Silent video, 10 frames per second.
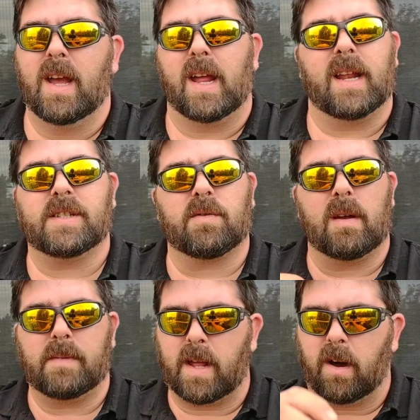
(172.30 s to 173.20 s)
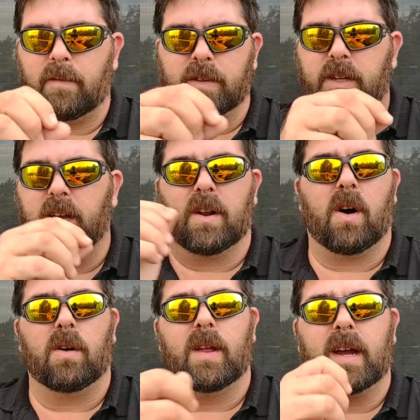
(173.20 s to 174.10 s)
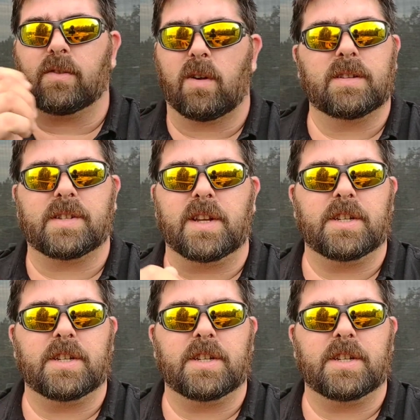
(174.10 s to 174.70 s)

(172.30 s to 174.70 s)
and they scrape that off and you get all that crusty